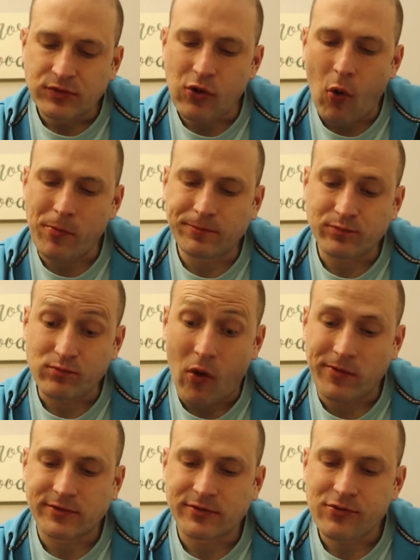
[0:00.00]
So,
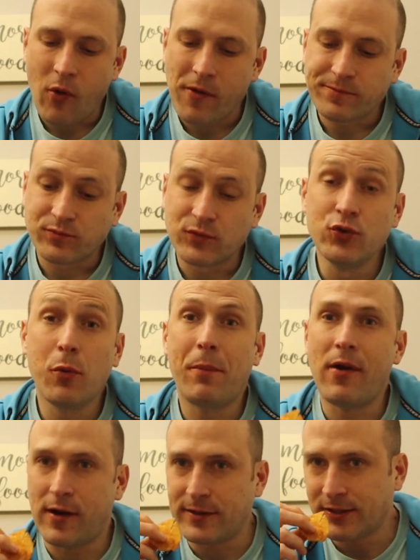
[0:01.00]
new
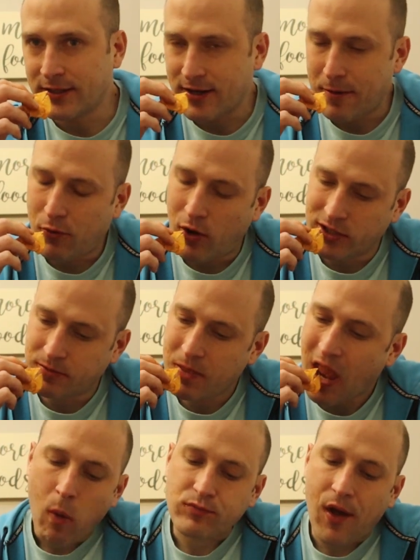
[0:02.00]
parent at that point,
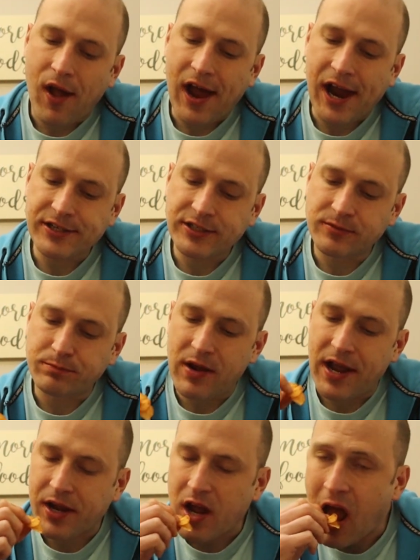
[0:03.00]
I didn't
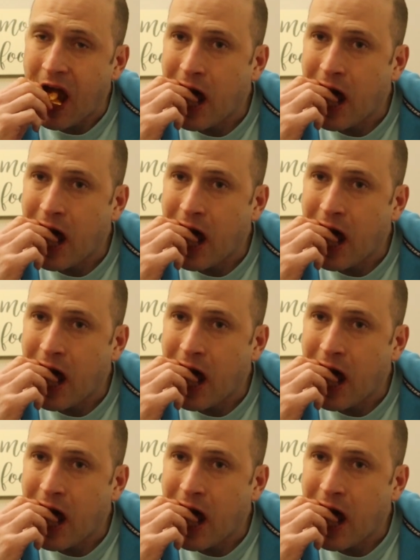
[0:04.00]
pack